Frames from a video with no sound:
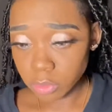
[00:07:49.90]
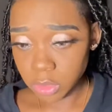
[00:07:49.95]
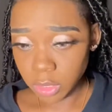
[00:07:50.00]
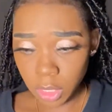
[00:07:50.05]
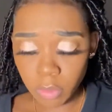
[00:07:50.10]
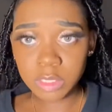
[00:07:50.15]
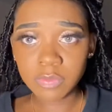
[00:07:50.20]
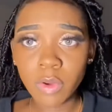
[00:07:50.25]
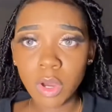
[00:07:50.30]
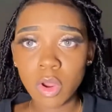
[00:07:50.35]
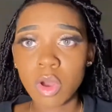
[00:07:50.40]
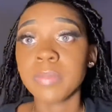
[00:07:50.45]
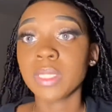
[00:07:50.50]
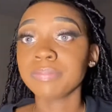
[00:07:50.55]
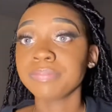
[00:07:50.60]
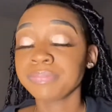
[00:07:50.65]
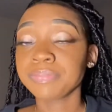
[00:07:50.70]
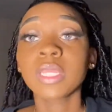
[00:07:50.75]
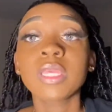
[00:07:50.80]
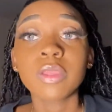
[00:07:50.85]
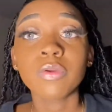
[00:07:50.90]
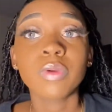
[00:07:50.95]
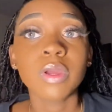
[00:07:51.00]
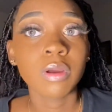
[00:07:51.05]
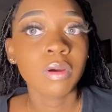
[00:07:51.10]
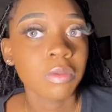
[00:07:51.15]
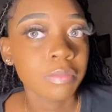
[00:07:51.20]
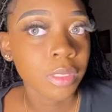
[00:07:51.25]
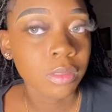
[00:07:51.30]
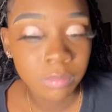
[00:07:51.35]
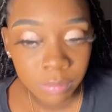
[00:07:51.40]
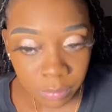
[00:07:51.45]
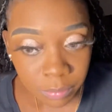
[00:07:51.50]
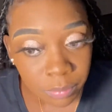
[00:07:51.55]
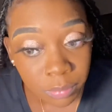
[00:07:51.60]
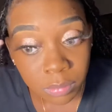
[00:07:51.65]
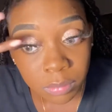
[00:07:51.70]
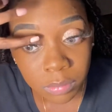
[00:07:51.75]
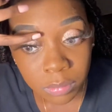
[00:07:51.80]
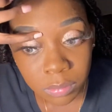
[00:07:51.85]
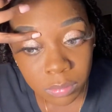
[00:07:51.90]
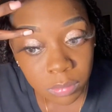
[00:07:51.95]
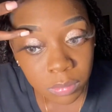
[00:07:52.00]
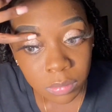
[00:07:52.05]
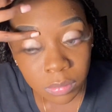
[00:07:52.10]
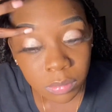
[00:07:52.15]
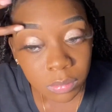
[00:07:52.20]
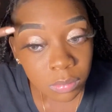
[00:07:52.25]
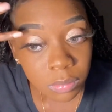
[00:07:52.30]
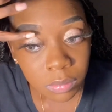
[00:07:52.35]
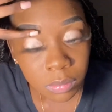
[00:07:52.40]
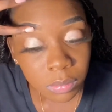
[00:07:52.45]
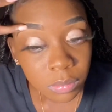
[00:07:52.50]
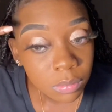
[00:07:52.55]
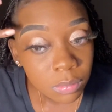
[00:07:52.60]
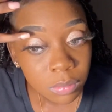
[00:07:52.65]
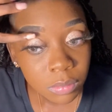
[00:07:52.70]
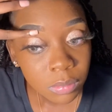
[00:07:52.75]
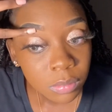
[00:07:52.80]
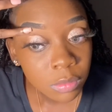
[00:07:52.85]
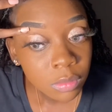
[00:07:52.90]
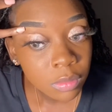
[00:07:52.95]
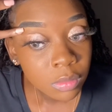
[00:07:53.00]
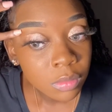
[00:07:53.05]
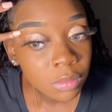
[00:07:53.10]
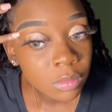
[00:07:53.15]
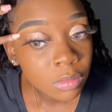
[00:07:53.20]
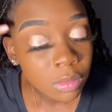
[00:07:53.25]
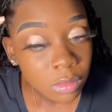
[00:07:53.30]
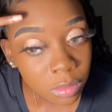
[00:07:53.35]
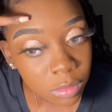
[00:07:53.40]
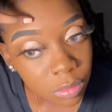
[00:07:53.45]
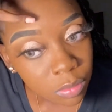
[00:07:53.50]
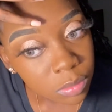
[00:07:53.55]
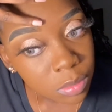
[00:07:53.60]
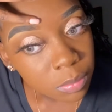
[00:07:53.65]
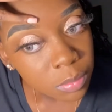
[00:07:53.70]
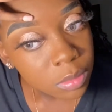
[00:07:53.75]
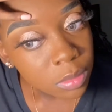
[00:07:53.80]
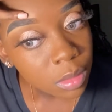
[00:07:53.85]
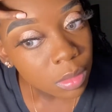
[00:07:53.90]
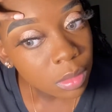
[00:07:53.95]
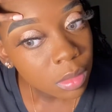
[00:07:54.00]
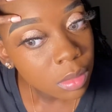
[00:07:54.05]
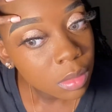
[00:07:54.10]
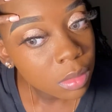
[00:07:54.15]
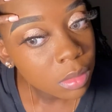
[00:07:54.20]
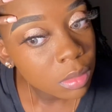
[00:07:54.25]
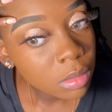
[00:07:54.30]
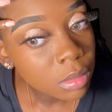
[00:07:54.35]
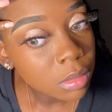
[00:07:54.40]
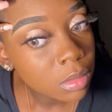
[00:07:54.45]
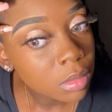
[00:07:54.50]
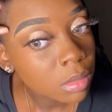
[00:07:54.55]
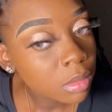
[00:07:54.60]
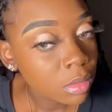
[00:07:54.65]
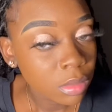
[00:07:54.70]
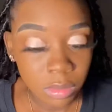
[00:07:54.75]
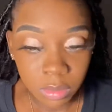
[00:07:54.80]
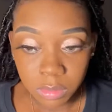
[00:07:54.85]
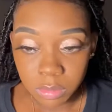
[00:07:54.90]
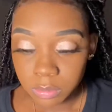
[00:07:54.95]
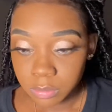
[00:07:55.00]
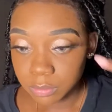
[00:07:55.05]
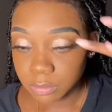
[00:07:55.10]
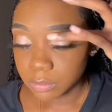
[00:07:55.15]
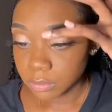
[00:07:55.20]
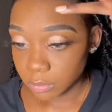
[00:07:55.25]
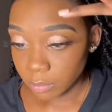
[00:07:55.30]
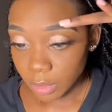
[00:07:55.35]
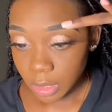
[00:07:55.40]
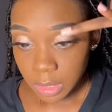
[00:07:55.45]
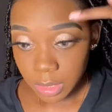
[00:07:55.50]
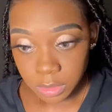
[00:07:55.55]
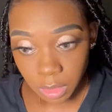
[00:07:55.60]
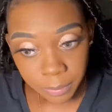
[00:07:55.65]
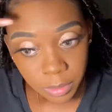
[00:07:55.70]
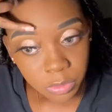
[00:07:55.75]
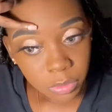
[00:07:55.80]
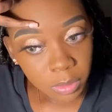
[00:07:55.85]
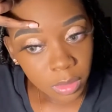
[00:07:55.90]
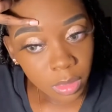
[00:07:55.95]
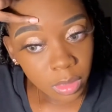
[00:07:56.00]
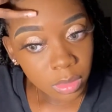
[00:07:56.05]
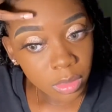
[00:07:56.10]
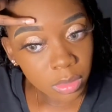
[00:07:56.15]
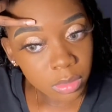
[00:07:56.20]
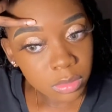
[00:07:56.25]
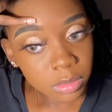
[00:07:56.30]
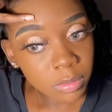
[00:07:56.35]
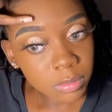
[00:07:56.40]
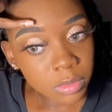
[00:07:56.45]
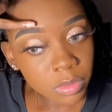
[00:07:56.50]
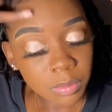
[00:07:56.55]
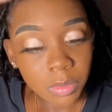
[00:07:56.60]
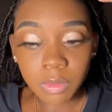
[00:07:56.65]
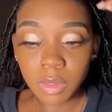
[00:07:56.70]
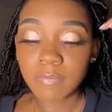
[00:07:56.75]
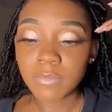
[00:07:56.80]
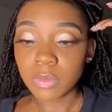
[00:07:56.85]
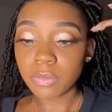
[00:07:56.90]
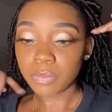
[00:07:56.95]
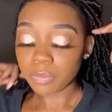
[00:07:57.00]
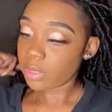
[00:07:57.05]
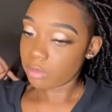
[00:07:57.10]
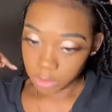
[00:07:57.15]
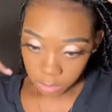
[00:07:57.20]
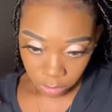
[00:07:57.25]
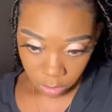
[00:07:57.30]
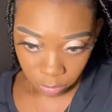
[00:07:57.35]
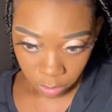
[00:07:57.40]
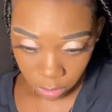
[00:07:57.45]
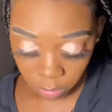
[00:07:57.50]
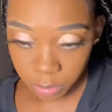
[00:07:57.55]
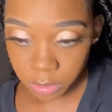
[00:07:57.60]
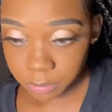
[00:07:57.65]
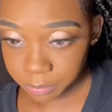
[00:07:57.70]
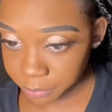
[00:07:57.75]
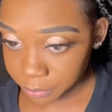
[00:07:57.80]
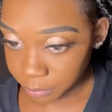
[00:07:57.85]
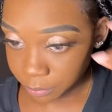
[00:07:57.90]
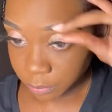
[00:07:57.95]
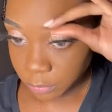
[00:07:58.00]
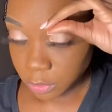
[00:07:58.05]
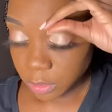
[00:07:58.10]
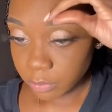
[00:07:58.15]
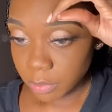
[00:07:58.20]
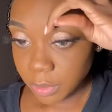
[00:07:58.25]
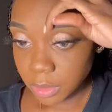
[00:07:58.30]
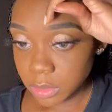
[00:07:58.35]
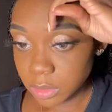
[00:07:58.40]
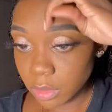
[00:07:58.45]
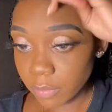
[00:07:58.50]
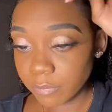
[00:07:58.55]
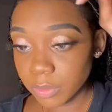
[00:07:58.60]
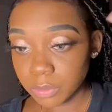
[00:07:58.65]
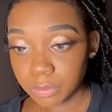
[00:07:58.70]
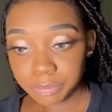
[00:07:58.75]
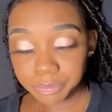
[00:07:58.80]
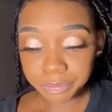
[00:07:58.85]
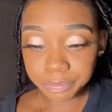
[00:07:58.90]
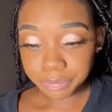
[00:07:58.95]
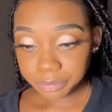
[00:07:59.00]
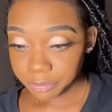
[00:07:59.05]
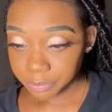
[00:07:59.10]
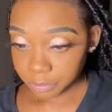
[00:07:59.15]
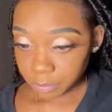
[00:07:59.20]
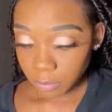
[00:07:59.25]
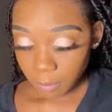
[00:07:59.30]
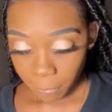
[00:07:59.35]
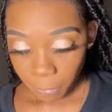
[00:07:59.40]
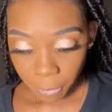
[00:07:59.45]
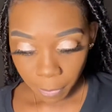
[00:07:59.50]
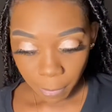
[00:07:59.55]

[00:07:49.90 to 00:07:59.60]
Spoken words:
This point, I'm getting ready to start my concealer, just checking over my makeup a little bit. And I'm getting ready to go ahead and start adding my